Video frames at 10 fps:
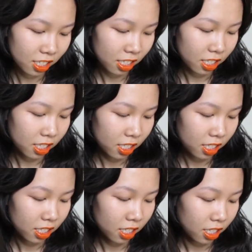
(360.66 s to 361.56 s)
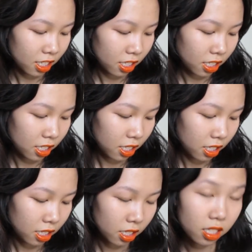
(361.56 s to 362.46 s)

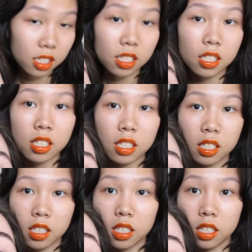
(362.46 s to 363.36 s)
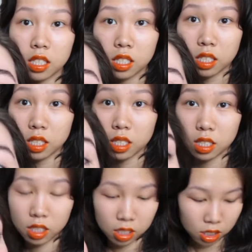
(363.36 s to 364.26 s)

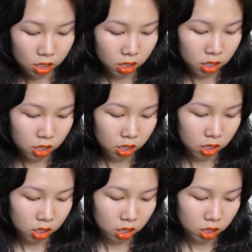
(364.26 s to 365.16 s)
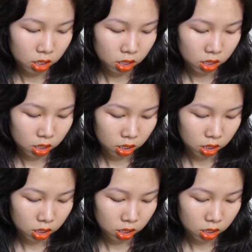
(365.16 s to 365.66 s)
No words are spoken by the person on screen.